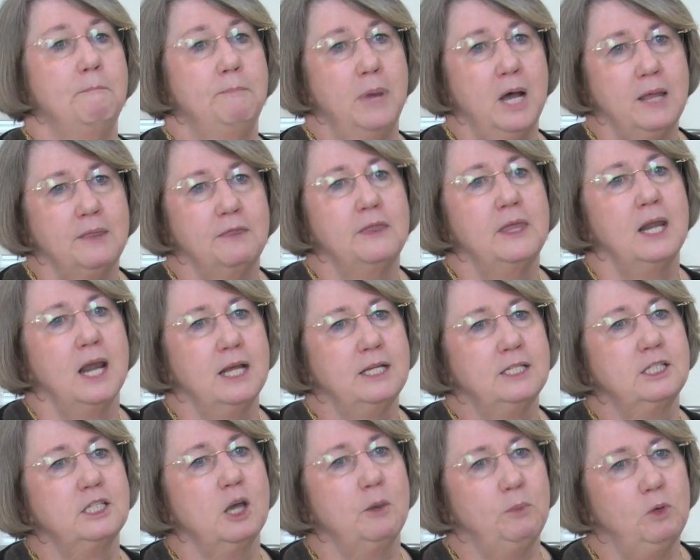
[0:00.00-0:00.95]
But then I
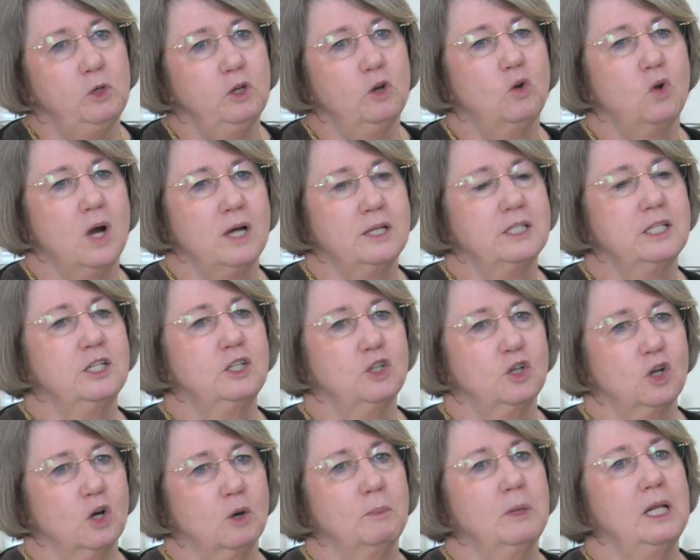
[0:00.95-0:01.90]
stumbled across the
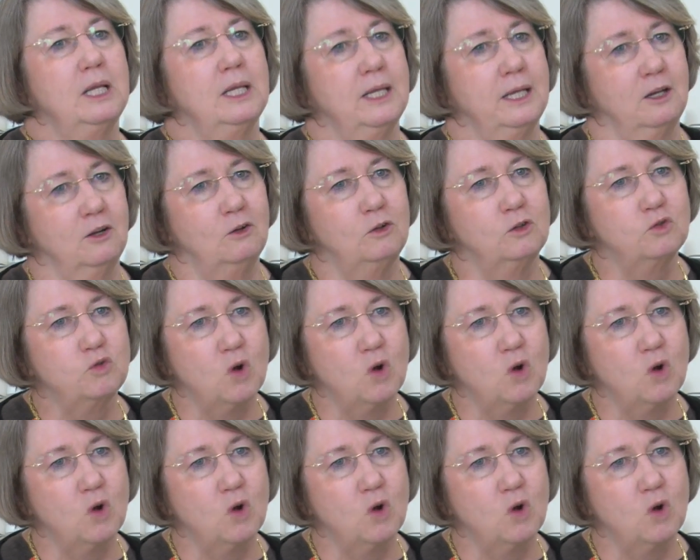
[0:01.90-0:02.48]
term clinical